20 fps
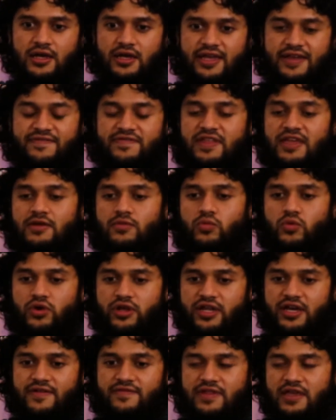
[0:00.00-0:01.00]
If they
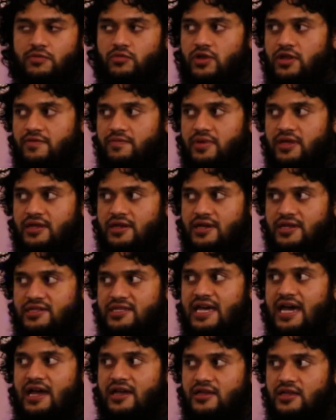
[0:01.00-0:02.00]
would have been
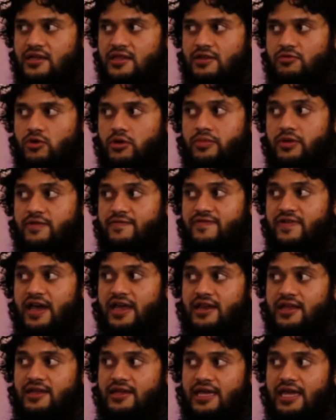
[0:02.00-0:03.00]
attacking. They would have been
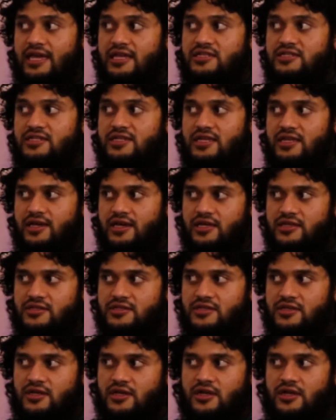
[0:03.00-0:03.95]
fighting HTS